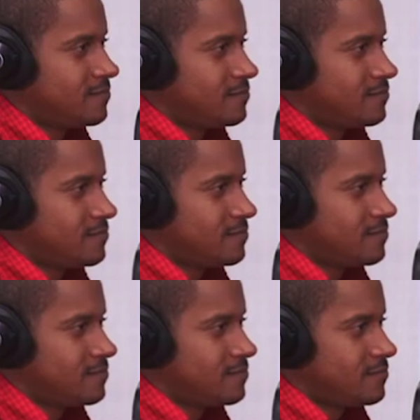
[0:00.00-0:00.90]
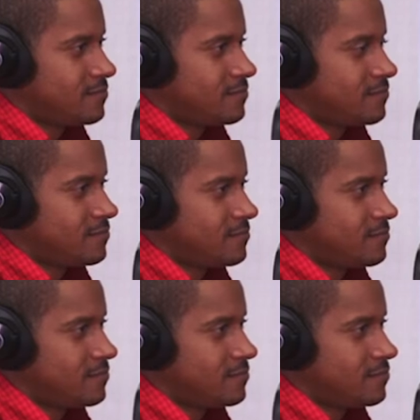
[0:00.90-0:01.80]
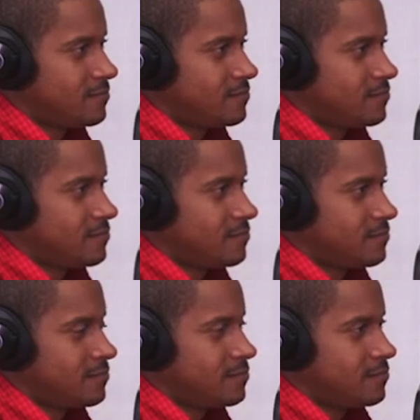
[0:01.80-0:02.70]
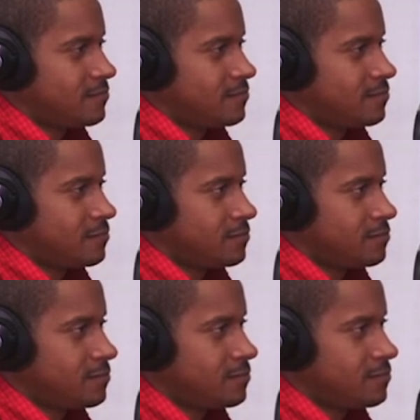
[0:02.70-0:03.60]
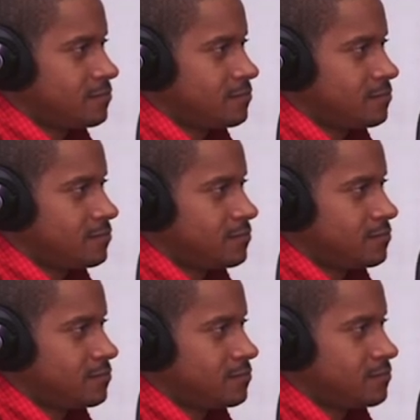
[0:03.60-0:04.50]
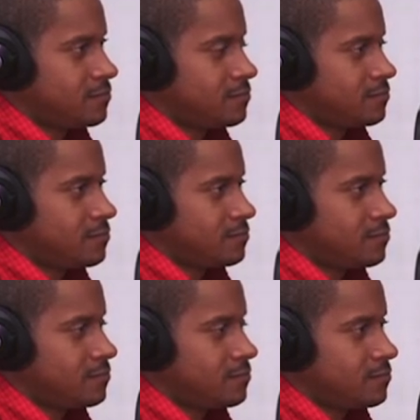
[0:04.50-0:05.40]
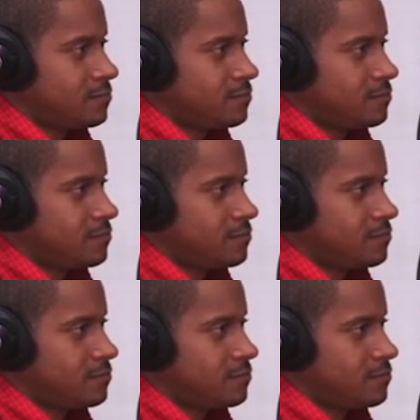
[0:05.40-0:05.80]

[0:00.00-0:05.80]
This person isn't speaking.